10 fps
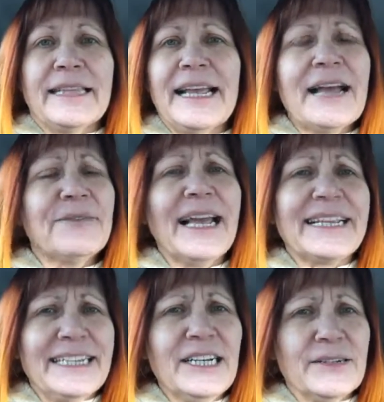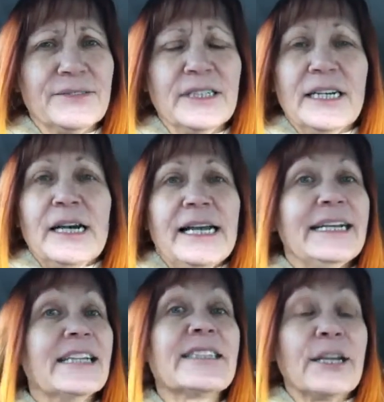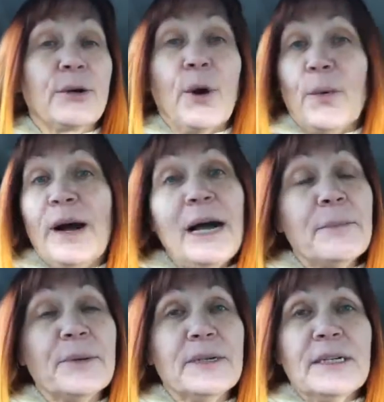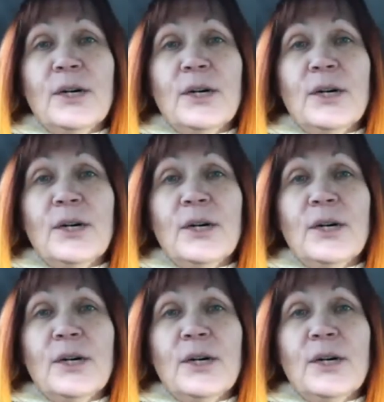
they have that gift. And as they grow up,